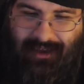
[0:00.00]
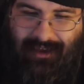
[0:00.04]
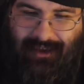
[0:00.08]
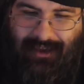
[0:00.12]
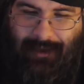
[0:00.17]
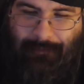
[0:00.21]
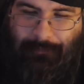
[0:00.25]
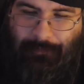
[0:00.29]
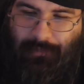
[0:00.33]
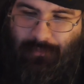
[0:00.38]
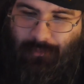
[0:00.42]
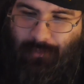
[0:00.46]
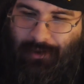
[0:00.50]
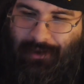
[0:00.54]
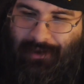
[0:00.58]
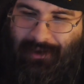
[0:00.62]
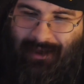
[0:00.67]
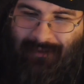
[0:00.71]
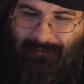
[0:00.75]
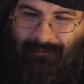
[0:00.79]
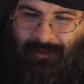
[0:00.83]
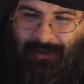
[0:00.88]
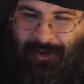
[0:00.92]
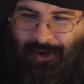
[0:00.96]
Yep, we
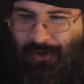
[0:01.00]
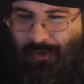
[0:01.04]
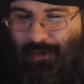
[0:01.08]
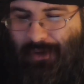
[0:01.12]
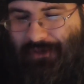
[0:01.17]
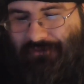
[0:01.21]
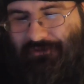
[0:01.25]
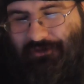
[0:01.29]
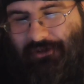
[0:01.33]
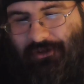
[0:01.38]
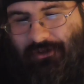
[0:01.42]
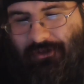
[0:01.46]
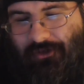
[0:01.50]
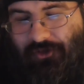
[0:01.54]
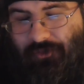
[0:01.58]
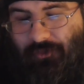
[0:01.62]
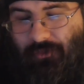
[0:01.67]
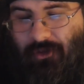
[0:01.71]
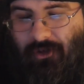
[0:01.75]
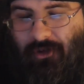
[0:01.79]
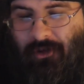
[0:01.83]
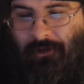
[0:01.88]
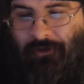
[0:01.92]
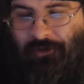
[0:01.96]
got more Equestria Girls,
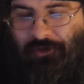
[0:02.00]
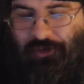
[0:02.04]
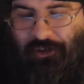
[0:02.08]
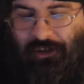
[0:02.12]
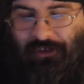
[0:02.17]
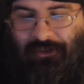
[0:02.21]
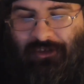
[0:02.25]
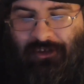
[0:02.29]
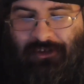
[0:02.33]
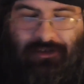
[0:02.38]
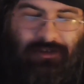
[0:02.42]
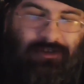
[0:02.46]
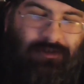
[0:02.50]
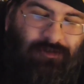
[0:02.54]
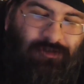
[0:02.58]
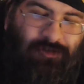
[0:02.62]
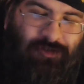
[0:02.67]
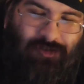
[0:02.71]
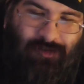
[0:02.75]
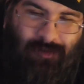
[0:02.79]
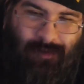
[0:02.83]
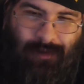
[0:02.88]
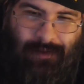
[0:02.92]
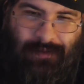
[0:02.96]
more season two
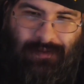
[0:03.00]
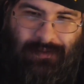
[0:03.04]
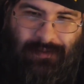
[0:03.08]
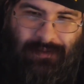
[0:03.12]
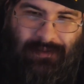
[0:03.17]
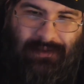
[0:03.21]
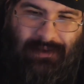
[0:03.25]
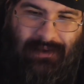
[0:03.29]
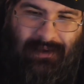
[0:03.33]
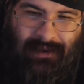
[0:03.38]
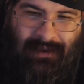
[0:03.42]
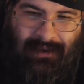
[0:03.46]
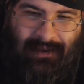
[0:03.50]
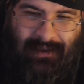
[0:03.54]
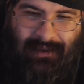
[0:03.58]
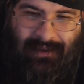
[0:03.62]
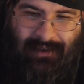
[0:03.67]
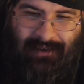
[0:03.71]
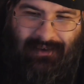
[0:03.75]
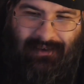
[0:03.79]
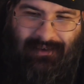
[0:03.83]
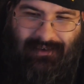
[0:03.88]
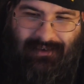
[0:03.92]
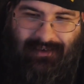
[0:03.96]
shorts,
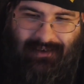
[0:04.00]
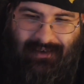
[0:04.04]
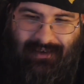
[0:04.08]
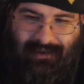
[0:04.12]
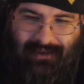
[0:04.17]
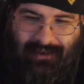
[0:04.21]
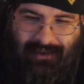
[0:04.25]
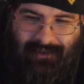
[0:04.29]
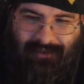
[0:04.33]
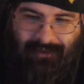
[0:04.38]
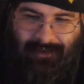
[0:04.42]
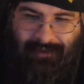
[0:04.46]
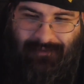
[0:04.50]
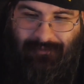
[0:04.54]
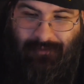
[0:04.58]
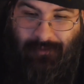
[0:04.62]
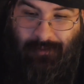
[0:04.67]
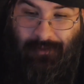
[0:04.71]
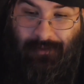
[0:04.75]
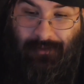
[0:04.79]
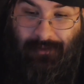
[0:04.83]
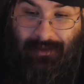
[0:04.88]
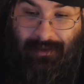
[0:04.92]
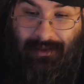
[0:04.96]
and uh, looking
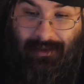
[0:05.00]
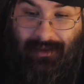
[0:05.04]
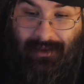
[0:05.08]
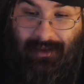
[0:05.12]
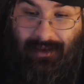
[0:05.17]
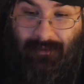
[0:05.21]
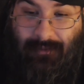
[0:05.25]
forward to it.